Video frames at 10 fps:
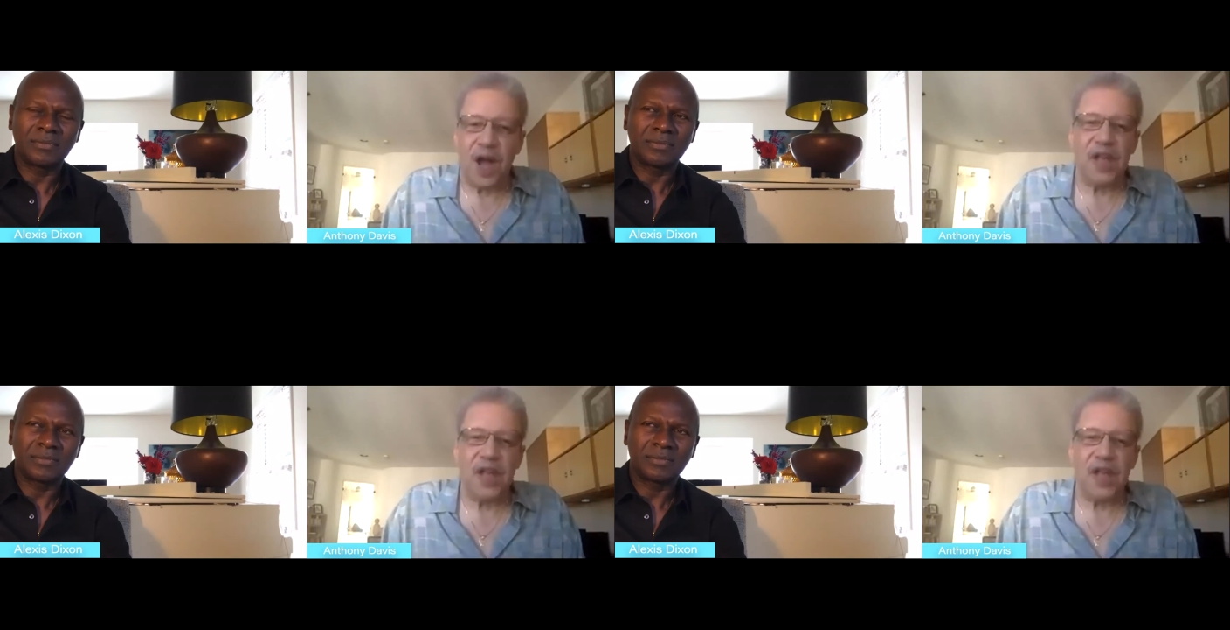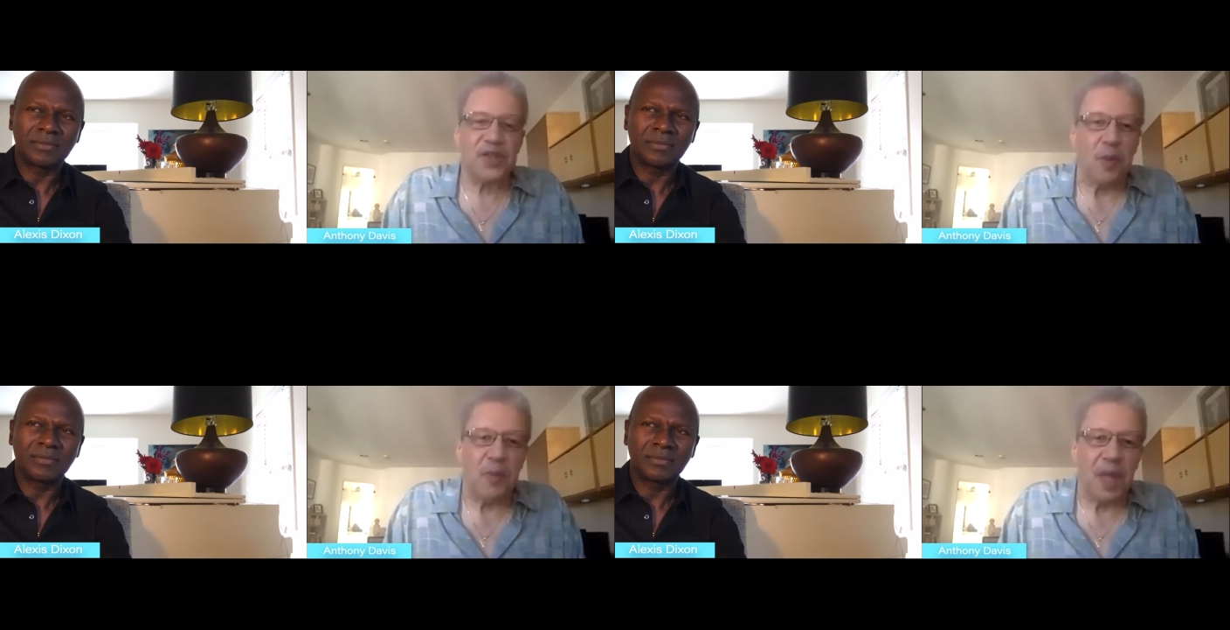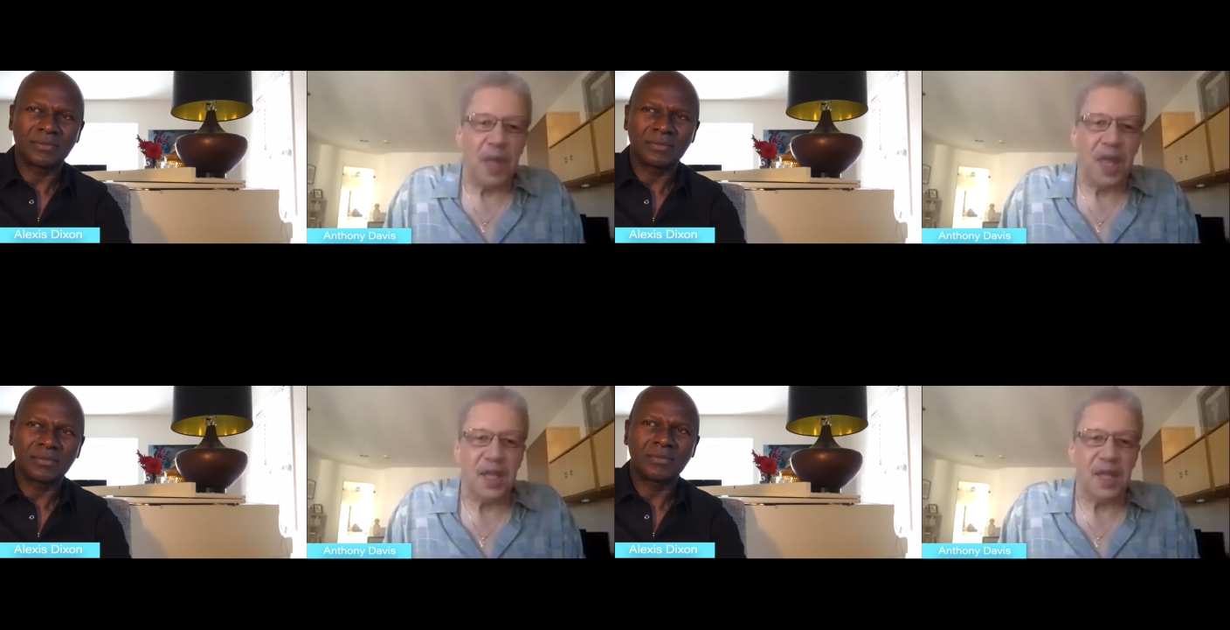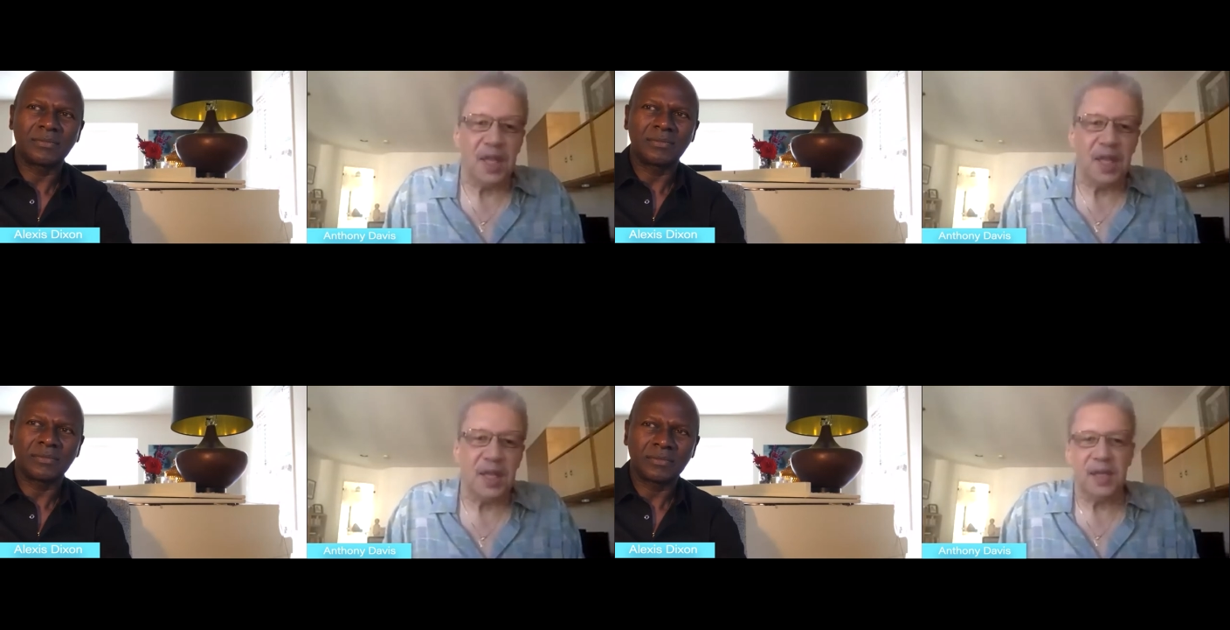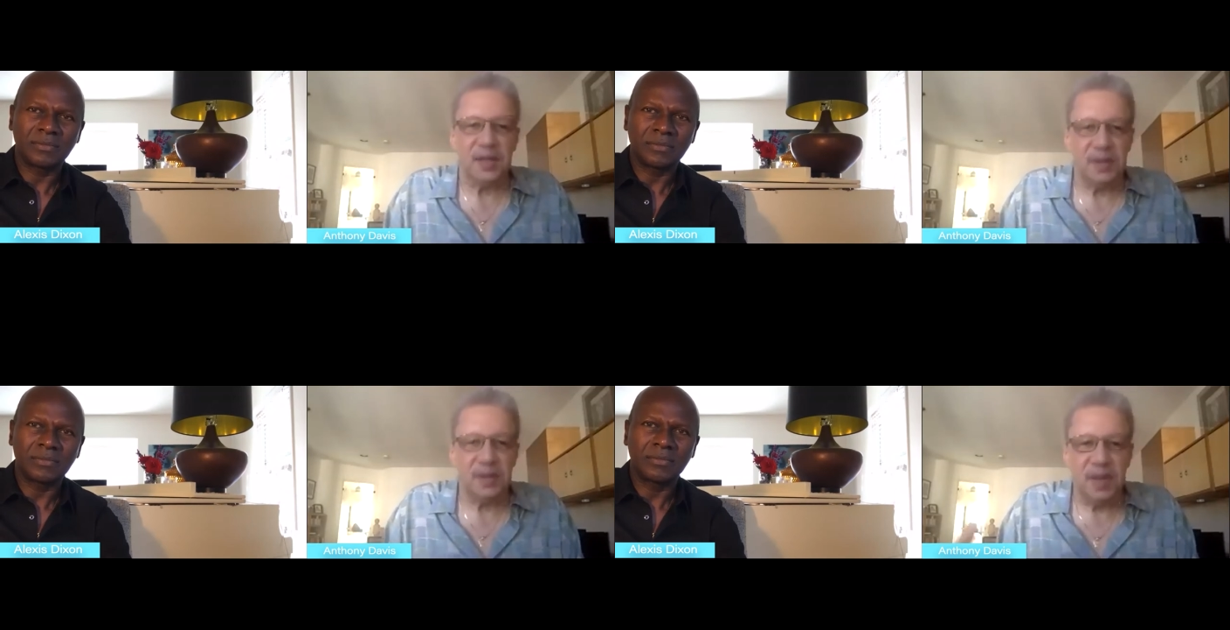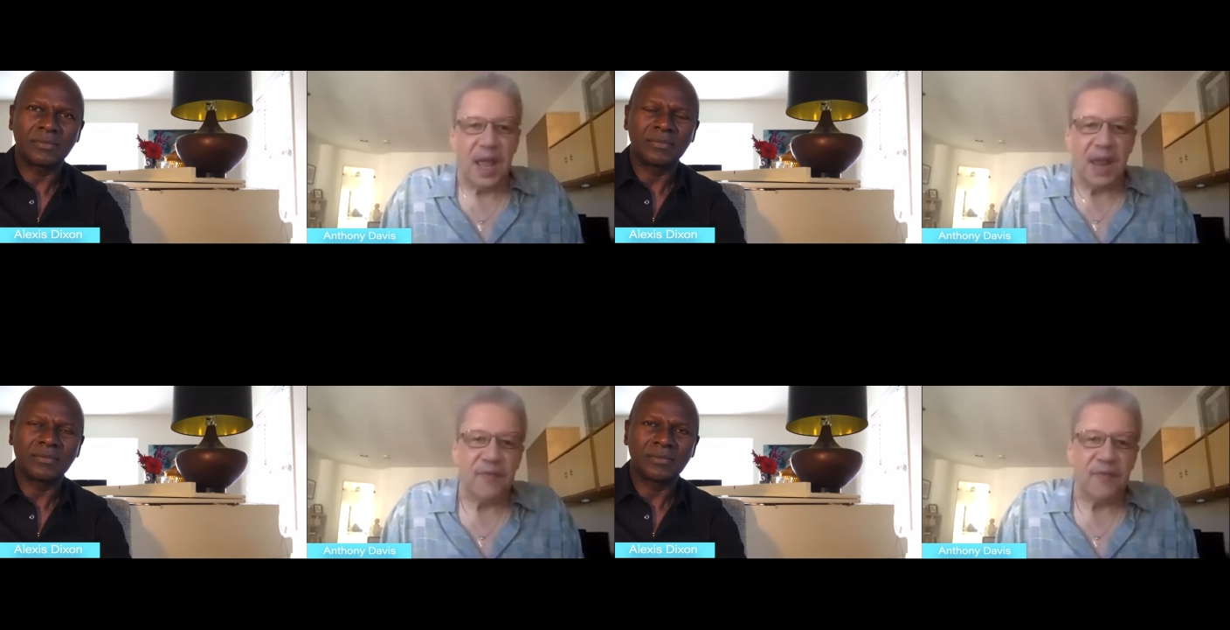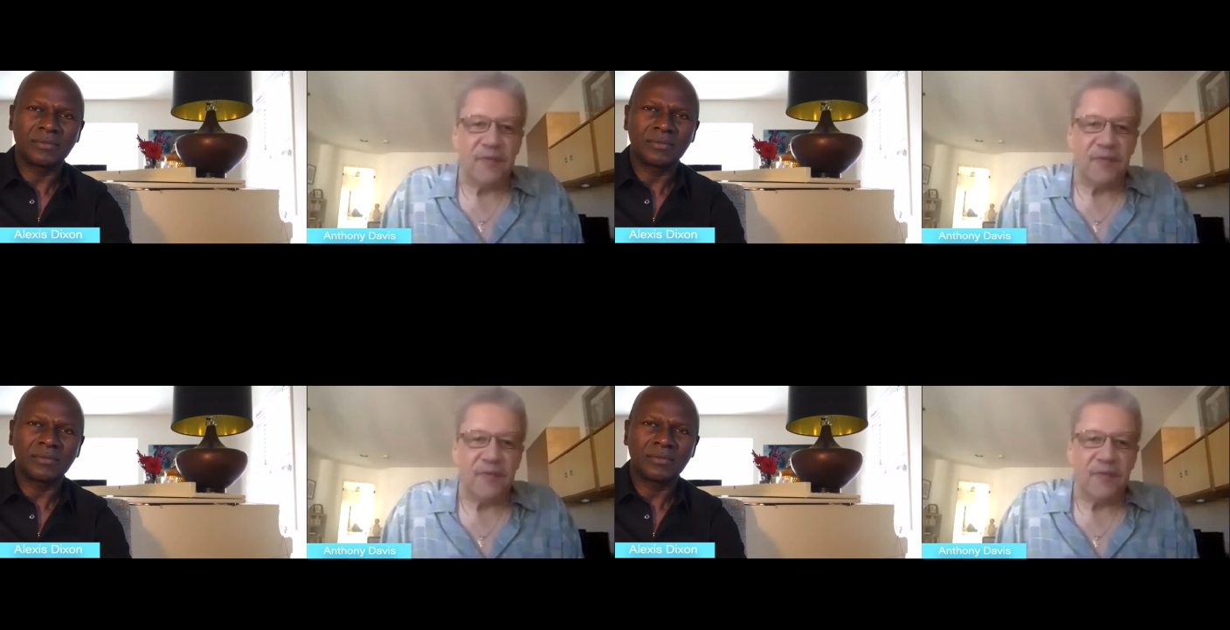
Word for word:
Speaker 1: fostering rebellion and, and